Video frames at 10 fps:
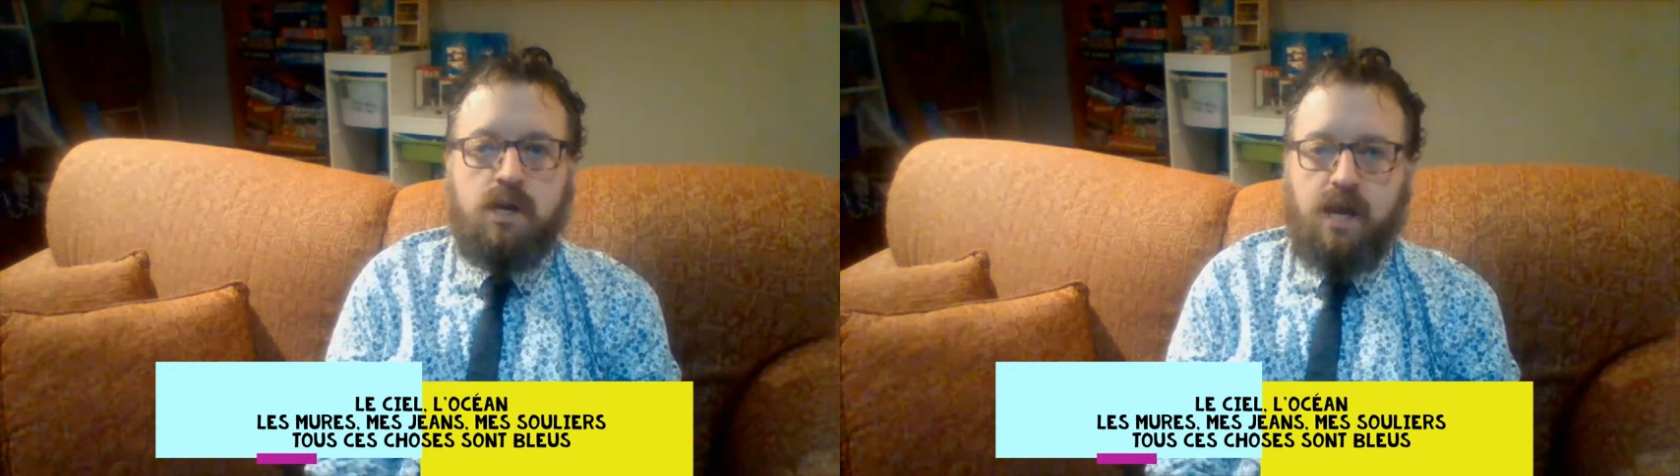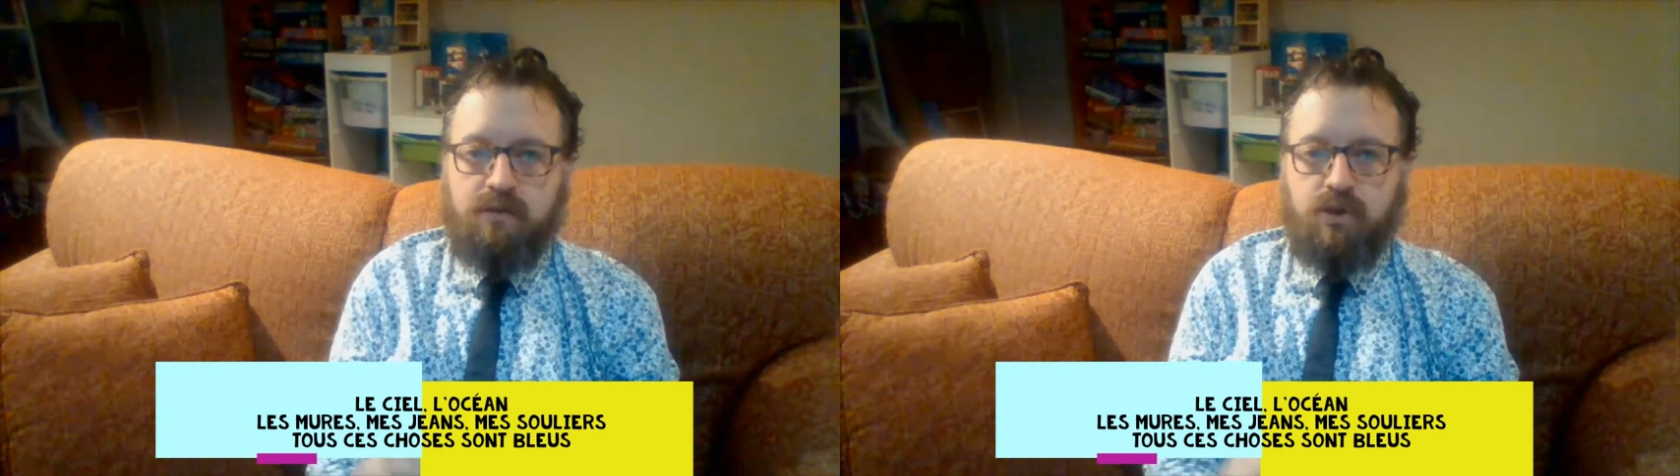
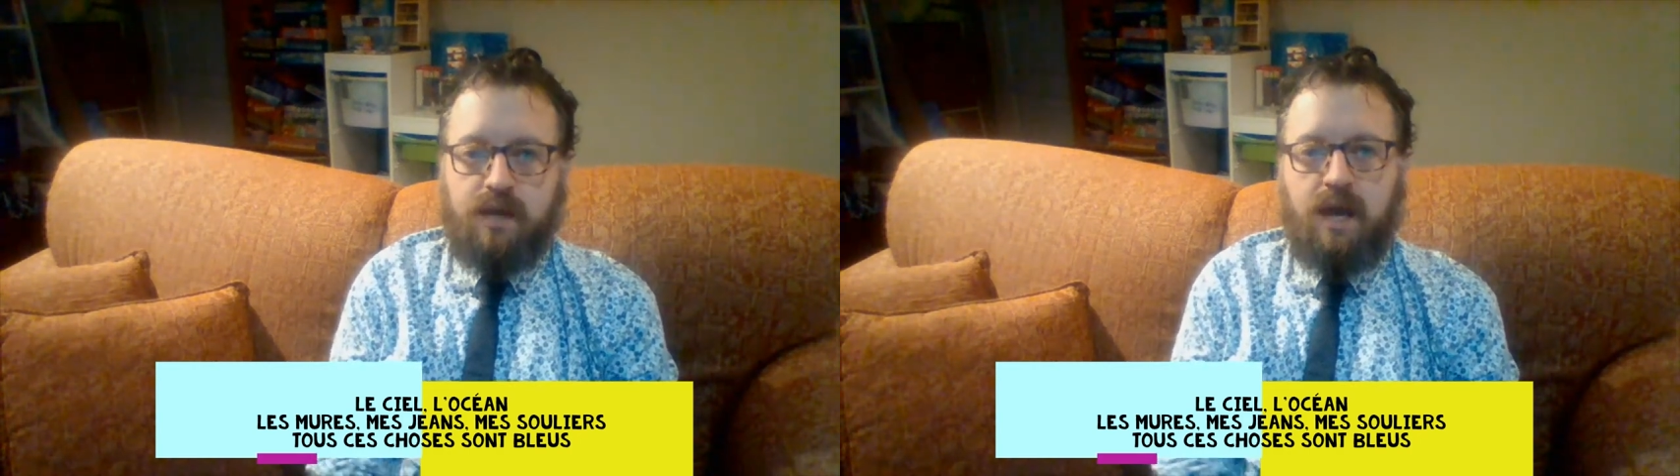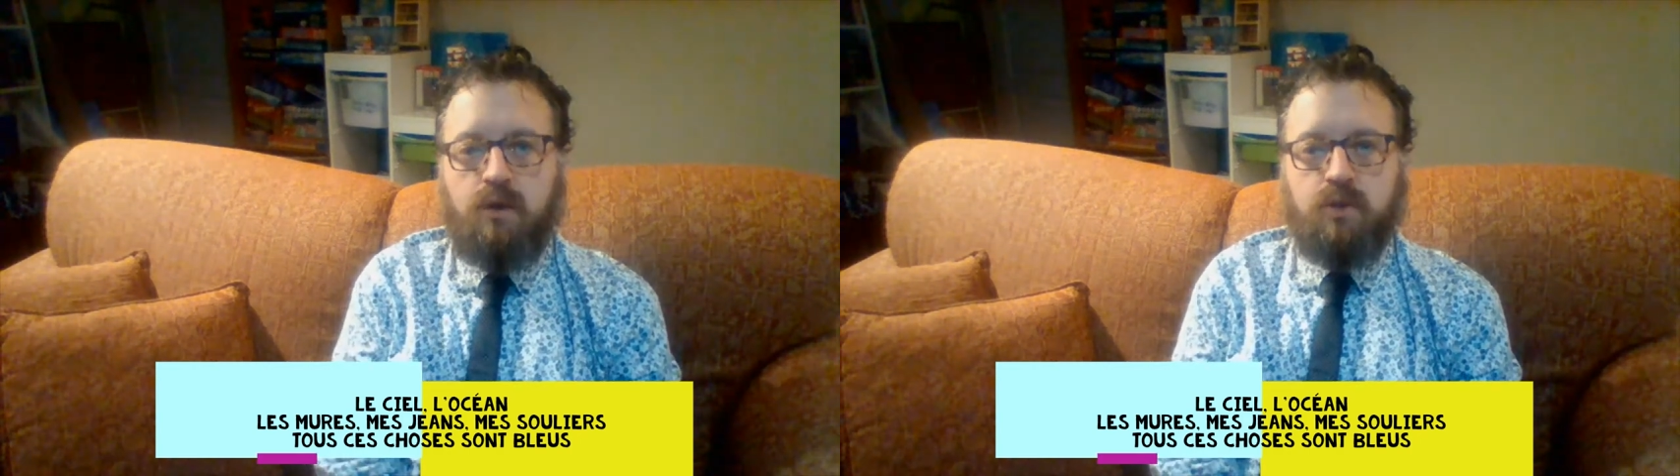If you
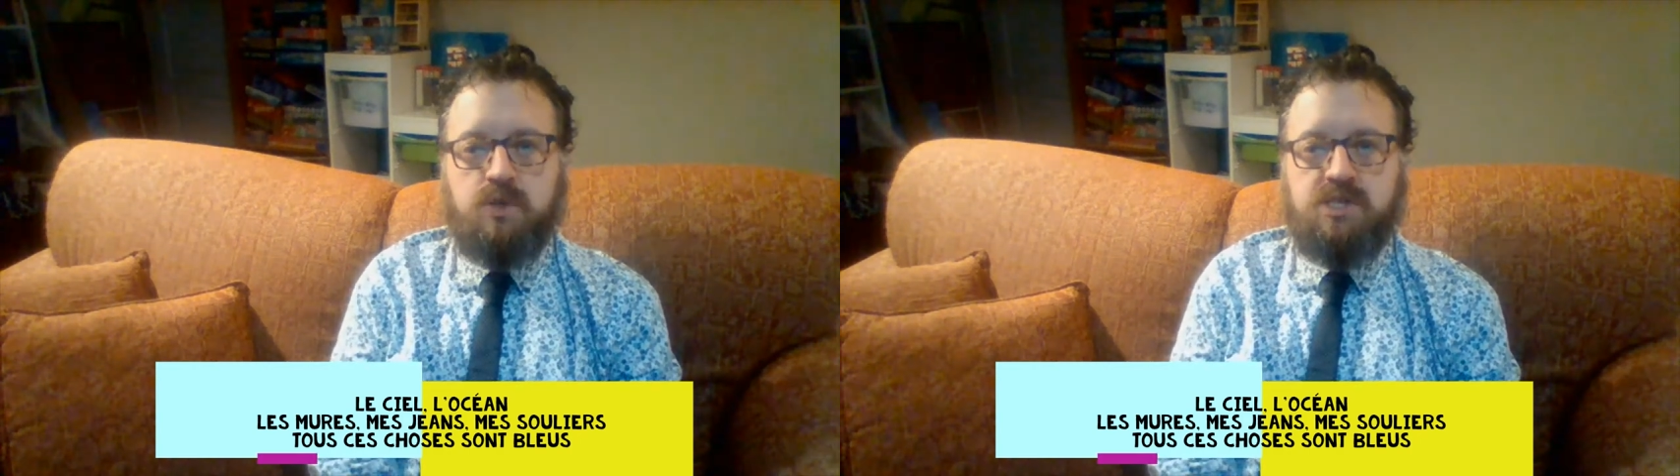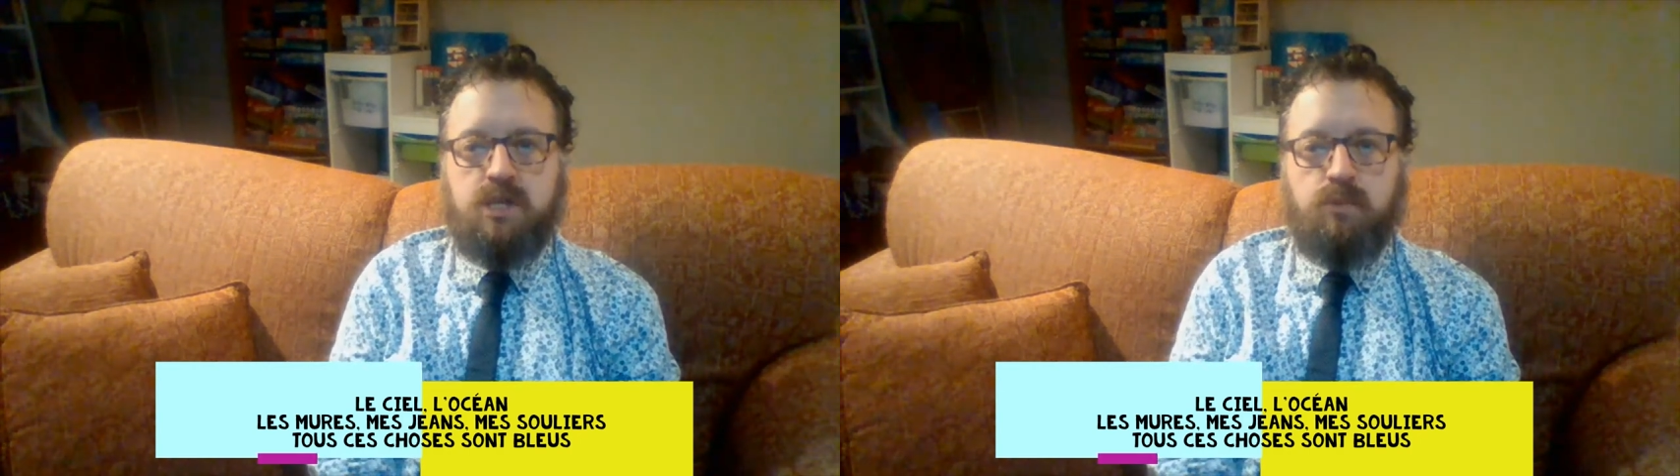count those
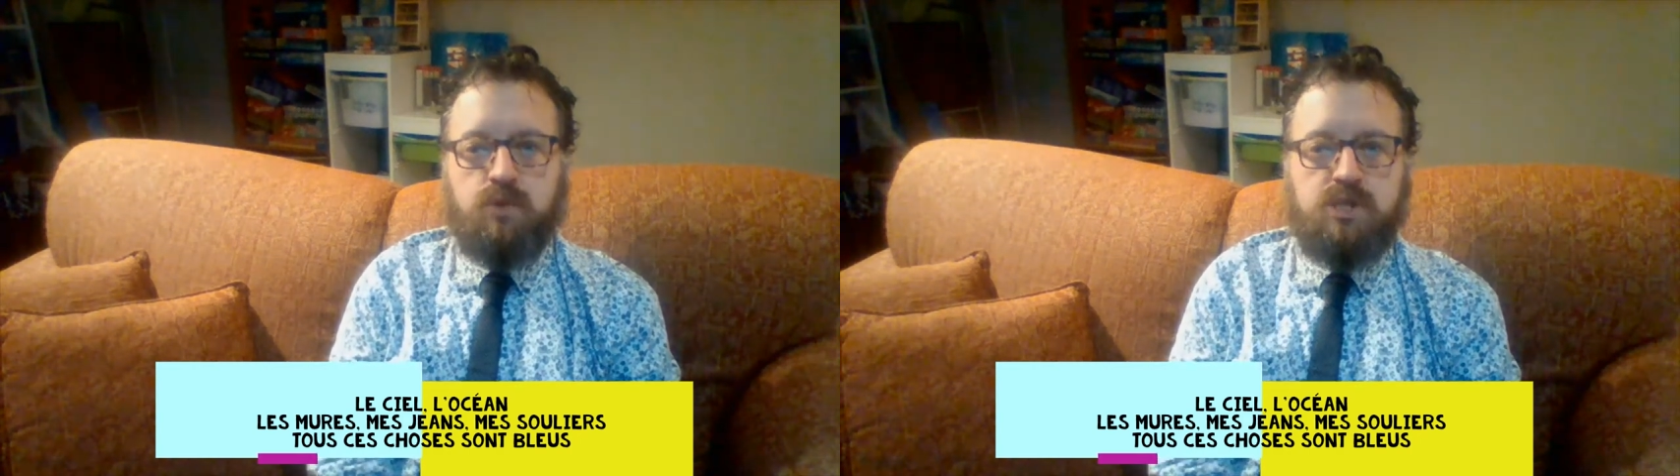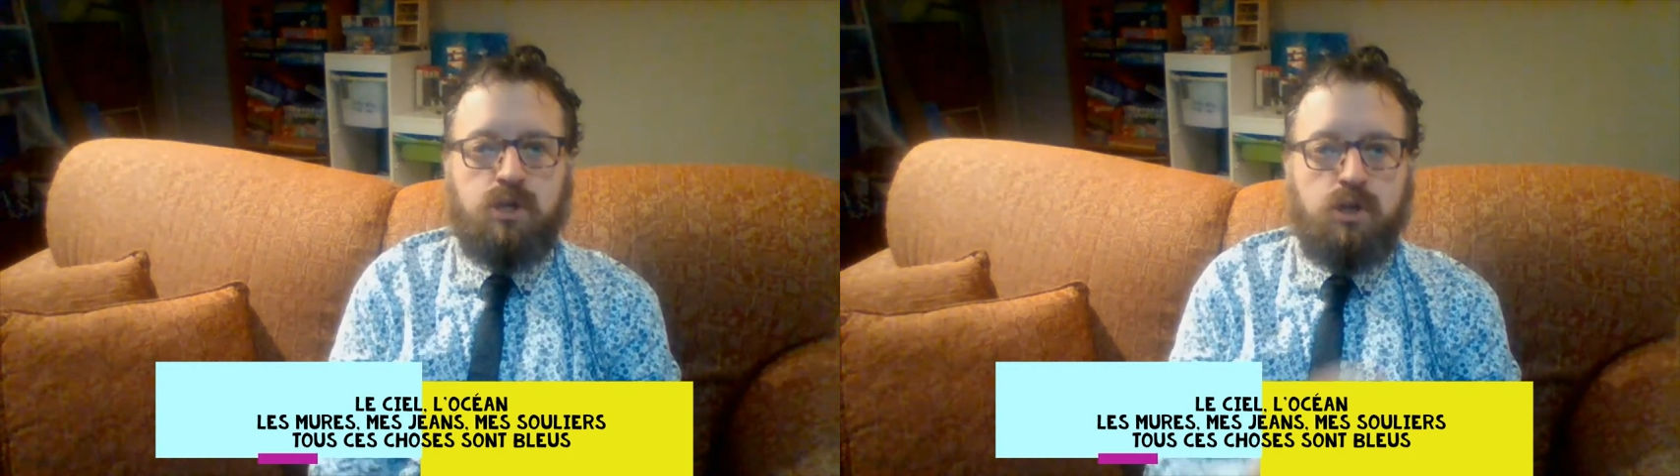syllables,